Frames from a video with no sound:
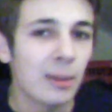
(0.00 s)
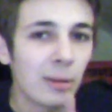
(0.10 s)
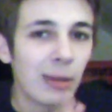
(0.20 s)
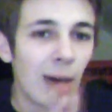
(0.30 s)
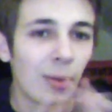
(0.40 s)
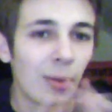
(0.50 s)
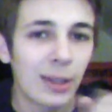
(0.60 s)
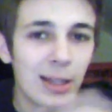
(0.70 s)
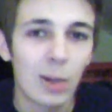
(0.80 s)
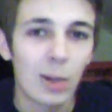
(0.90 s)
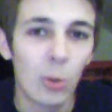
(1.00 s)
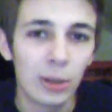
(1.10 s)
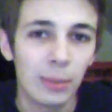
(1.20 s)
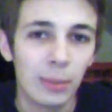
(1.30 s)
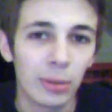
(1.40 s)
I don't think he's
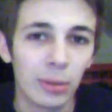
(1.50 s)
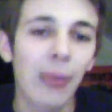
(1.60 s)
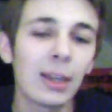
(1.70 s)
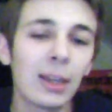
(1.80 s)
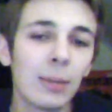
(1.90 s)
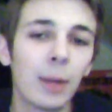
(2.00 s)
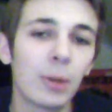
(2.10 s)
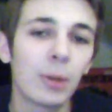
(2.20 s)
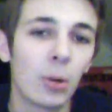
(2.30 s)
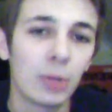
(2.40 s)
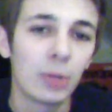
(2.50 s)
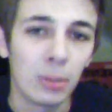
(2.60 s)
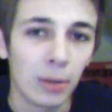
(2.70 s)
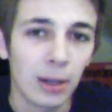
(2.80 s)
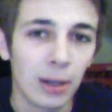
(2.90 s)
holding I think he might be holding the
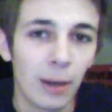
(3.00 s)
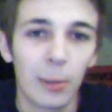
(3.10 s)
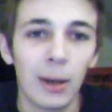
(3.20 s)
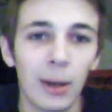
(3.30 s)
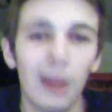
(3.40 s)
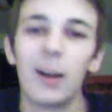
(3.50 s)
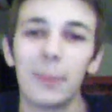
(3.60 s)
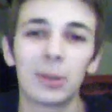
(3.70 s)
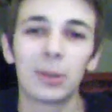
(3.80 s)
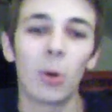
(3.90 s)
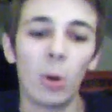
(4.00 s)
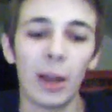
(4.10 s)
blade up, but the whole